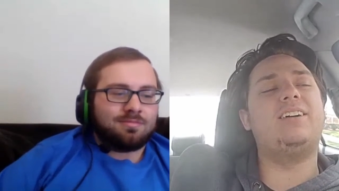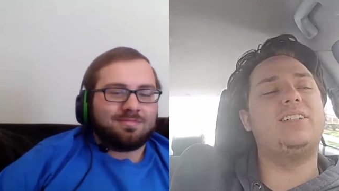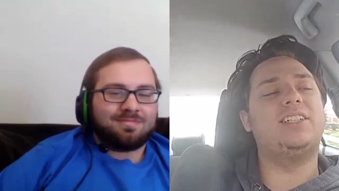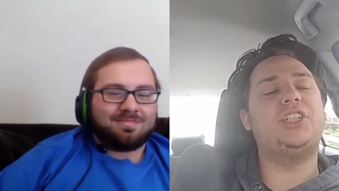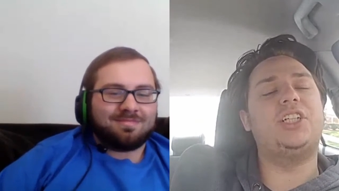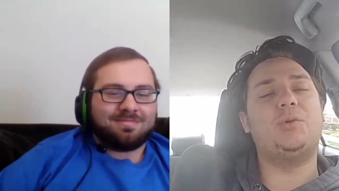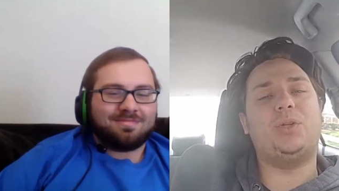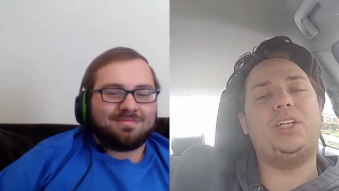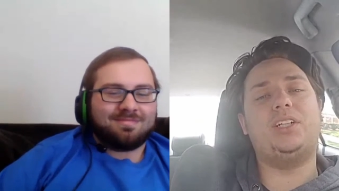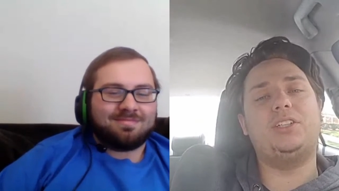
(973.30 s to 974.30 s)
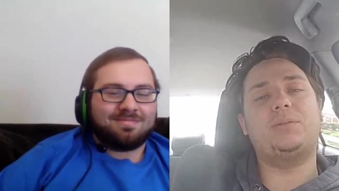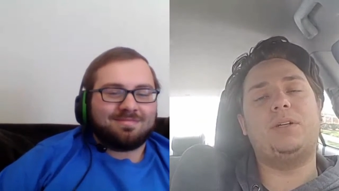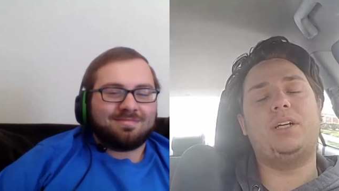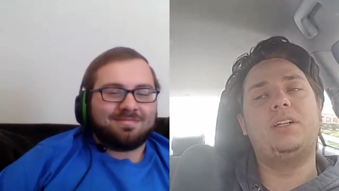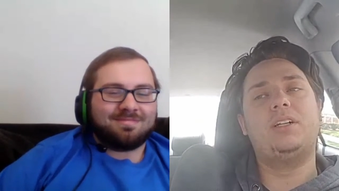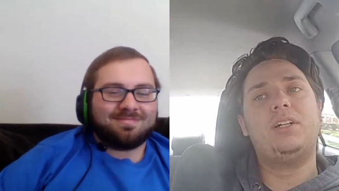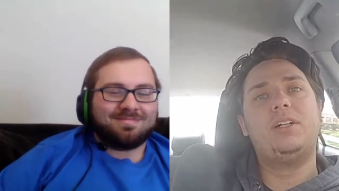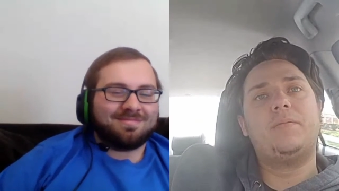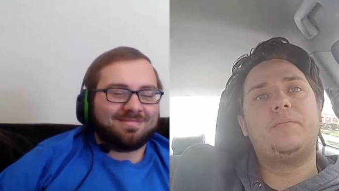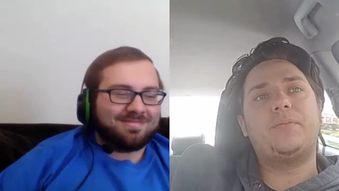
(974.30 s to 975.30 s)
Speaker 1: high on the Giolitos, but
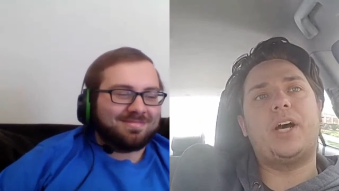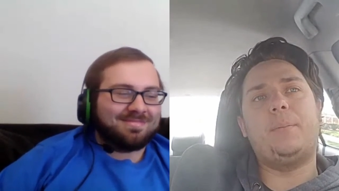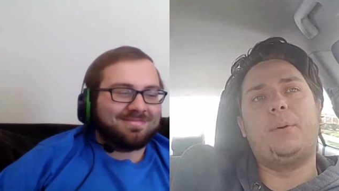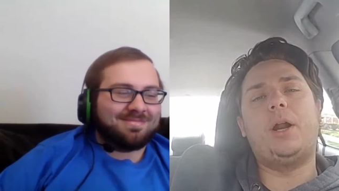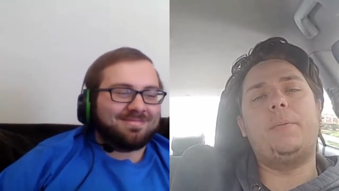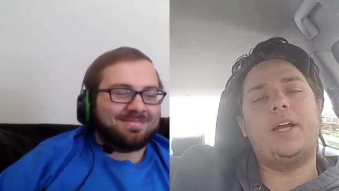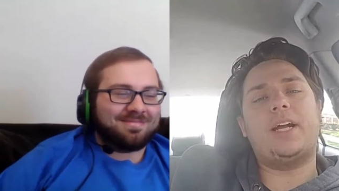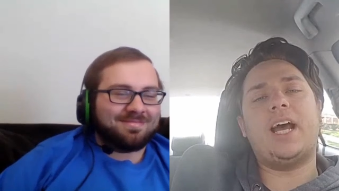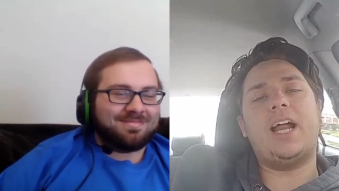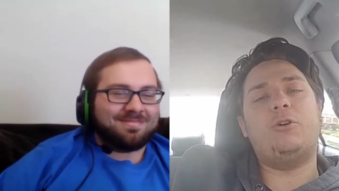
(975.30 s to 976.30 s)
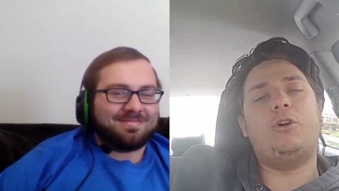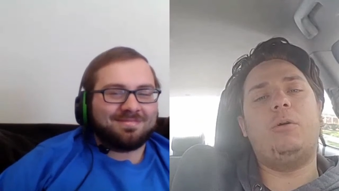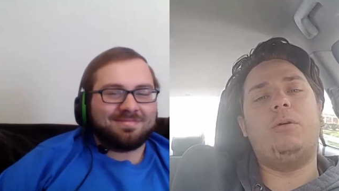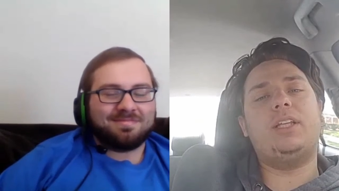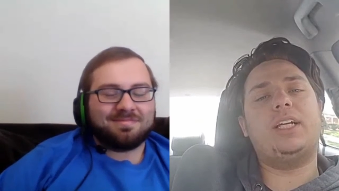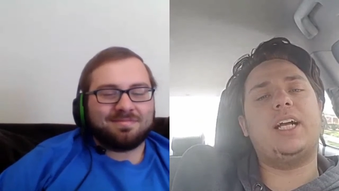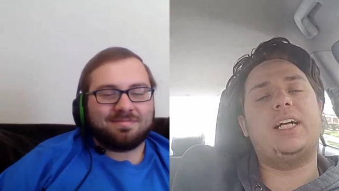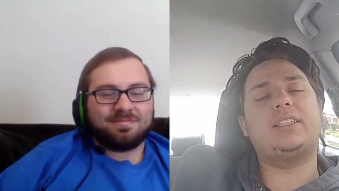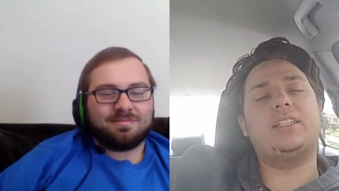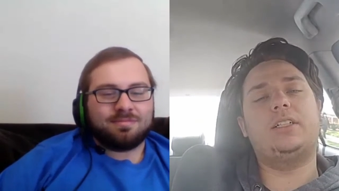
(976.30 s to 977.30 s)
I'd put him in that category with the
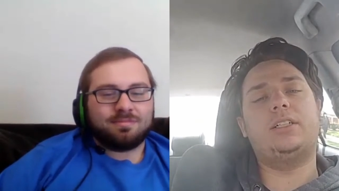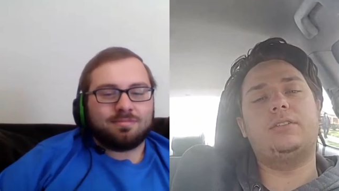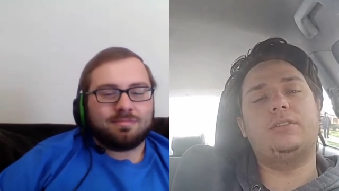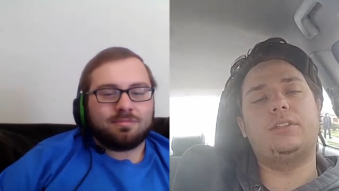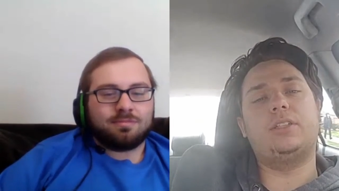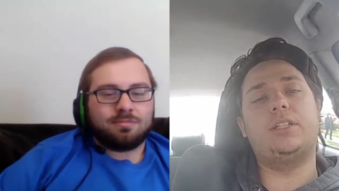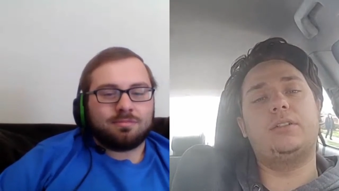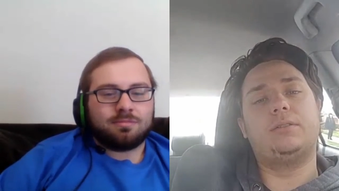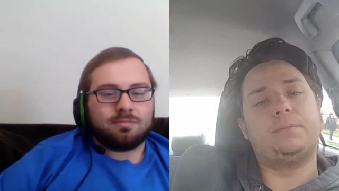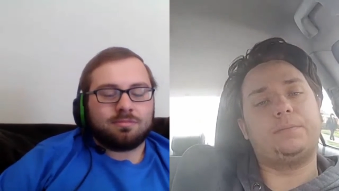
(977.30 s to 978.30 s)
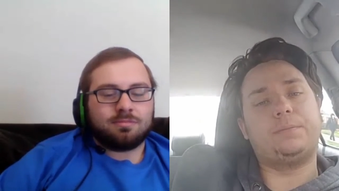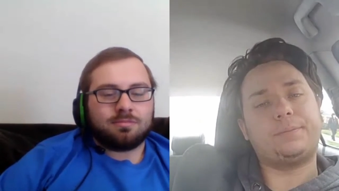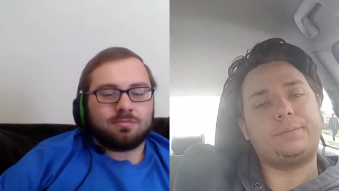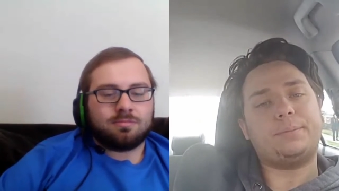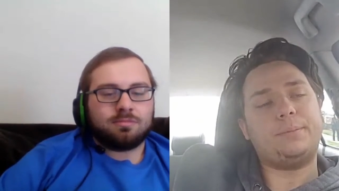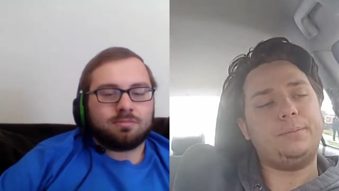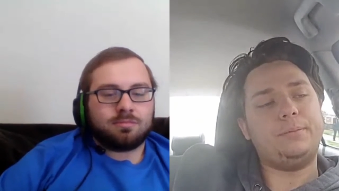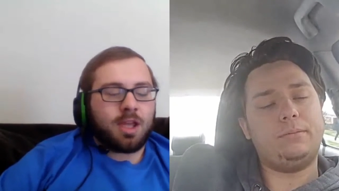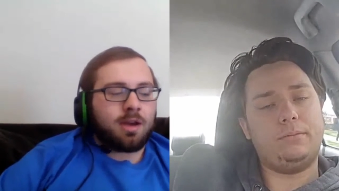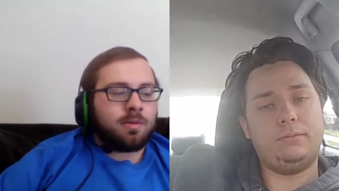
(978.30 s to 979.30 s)
Castillos. So.
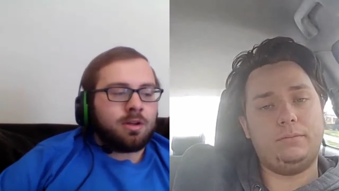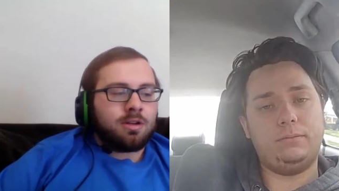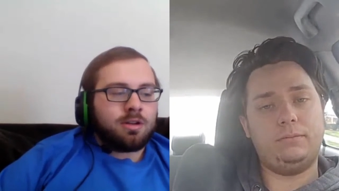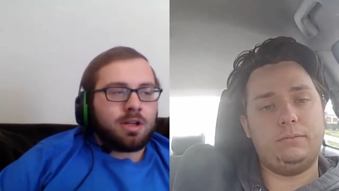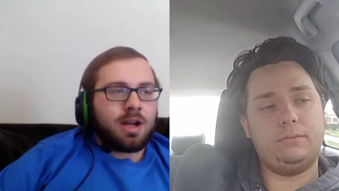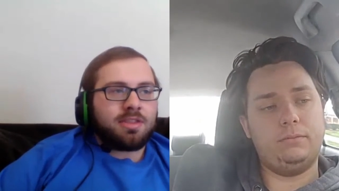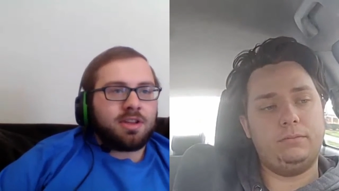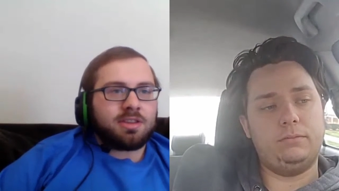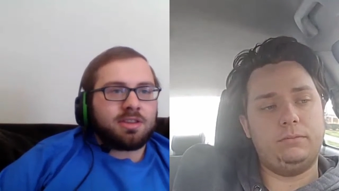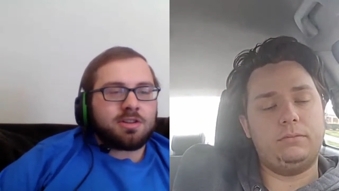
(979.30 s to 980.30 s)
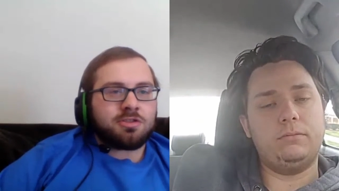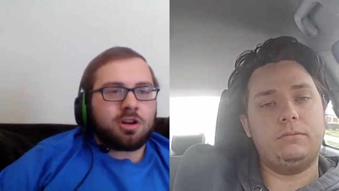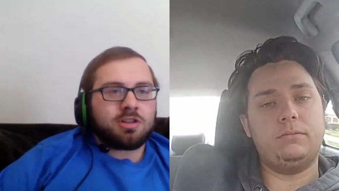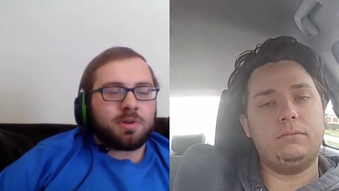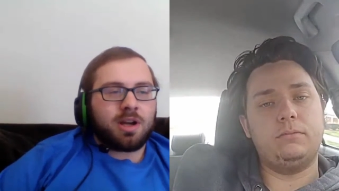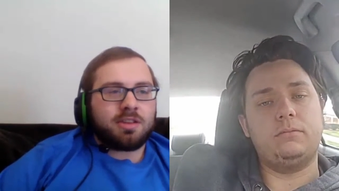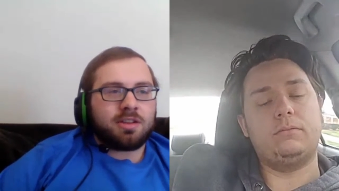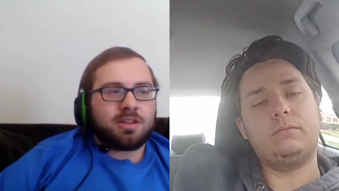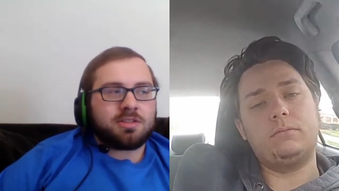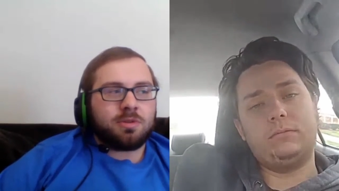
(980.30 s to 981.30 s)
Speaker 2: Yeah, and I think that Strasburg. I
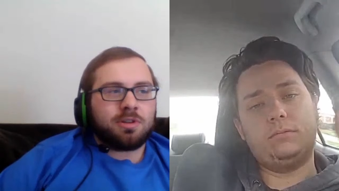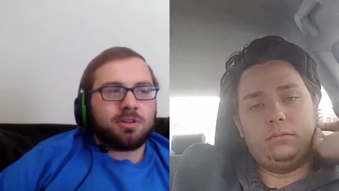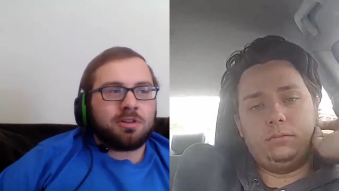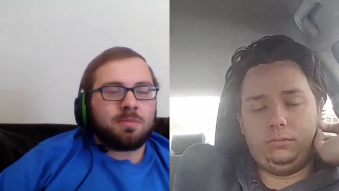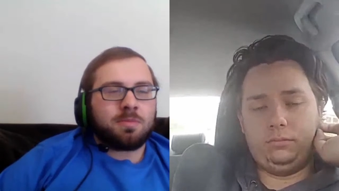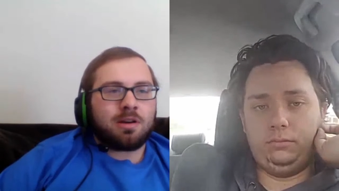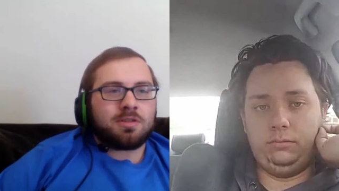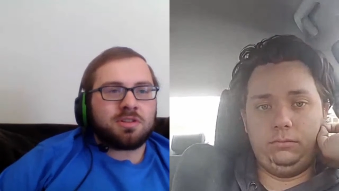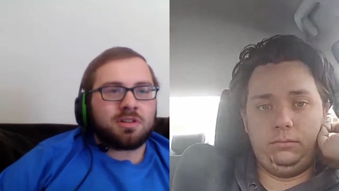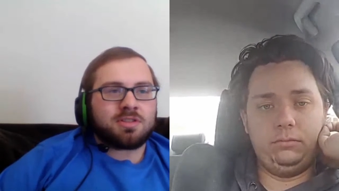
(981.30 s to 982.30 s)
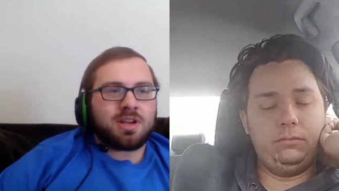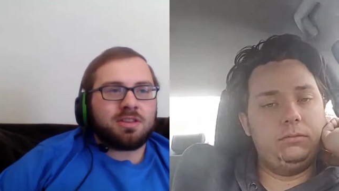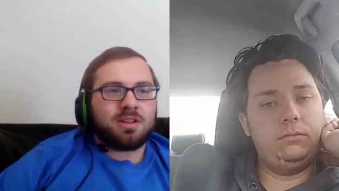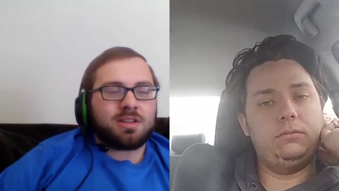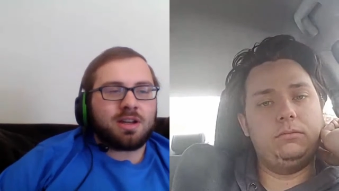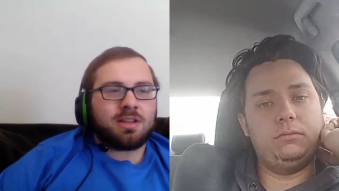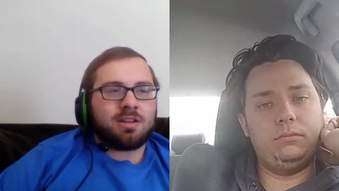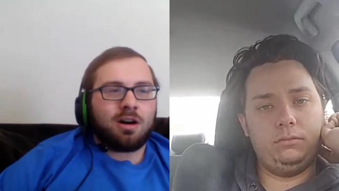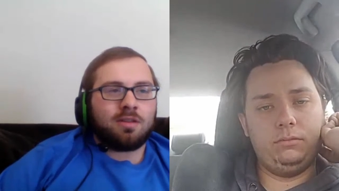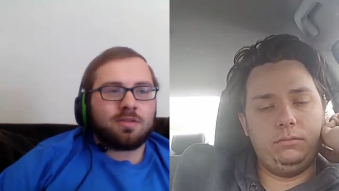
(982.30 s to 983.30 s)
think that's a really good comparison because I think that
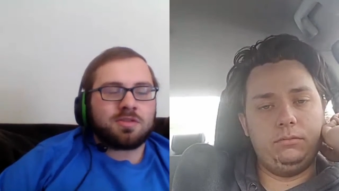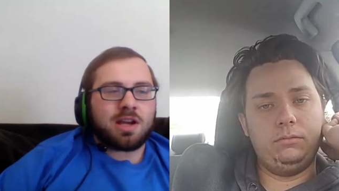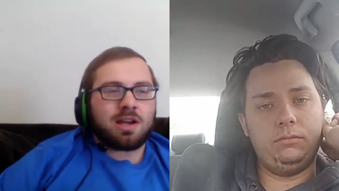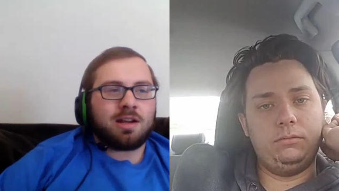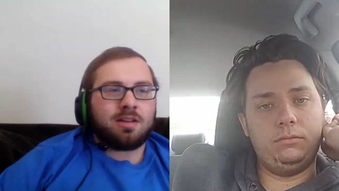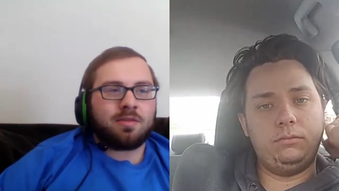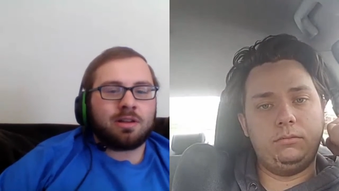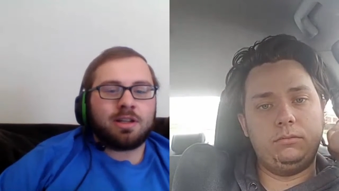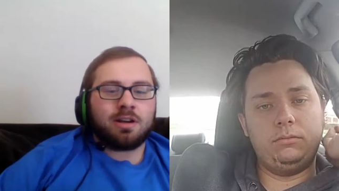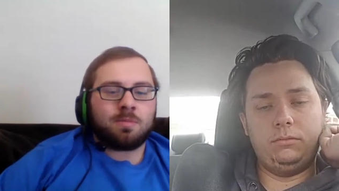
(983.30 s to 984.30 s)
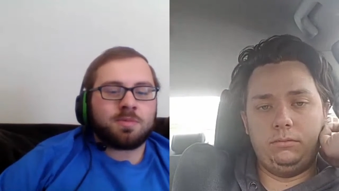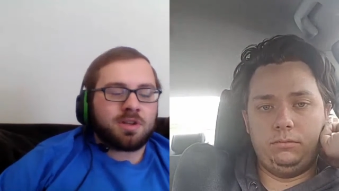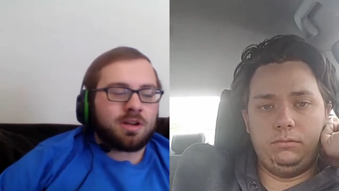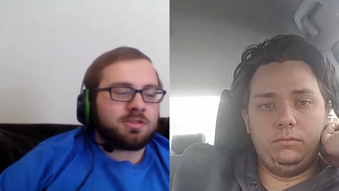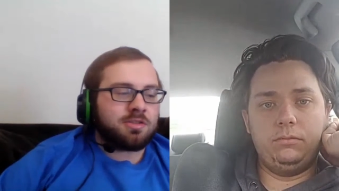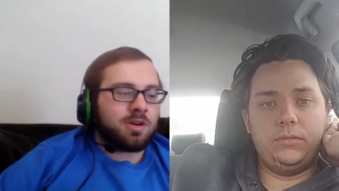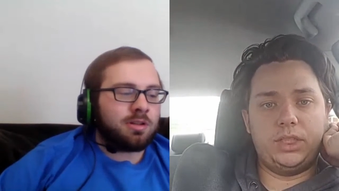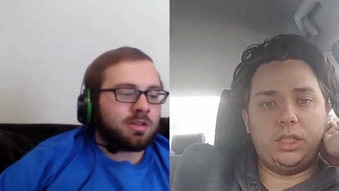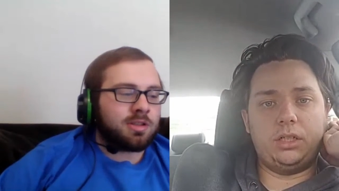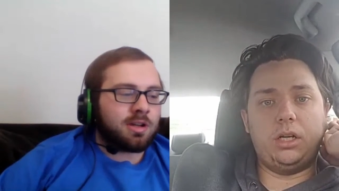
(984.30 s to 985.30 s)
he offers that kind of elite upside. So I